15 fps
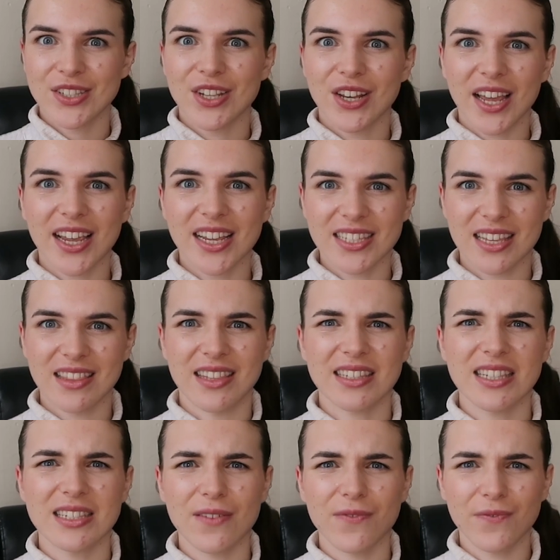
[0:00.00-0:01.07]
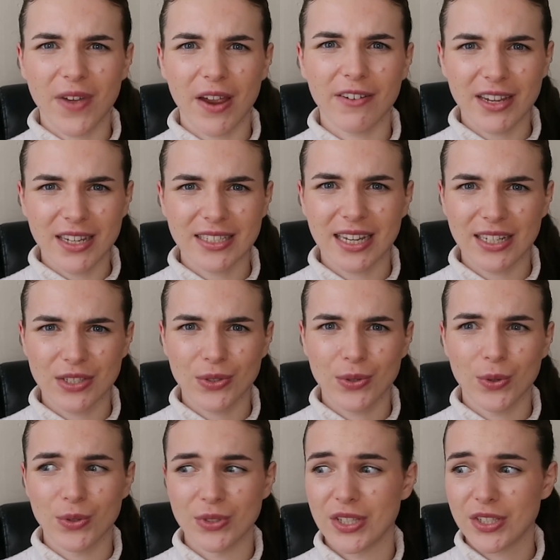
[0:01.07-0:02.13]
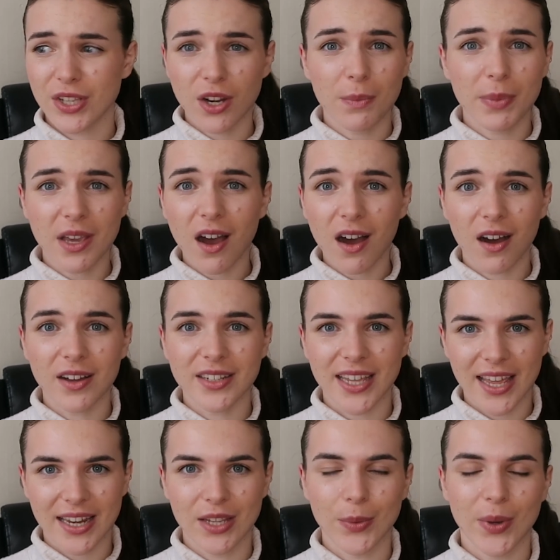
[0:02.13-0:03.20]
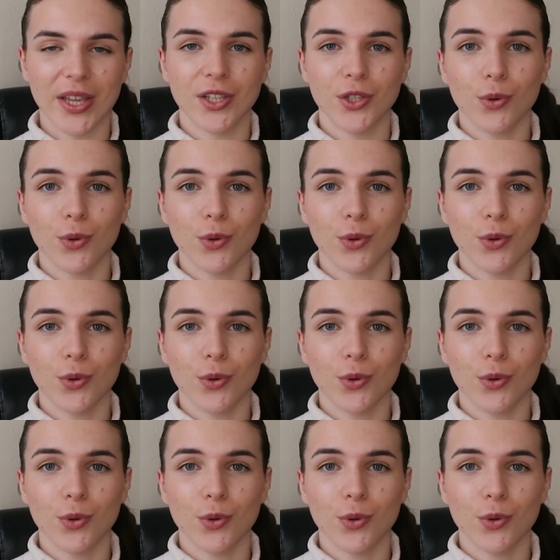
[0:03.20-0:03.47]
So like I said, this is a very intense course. It's going to be hard anyway.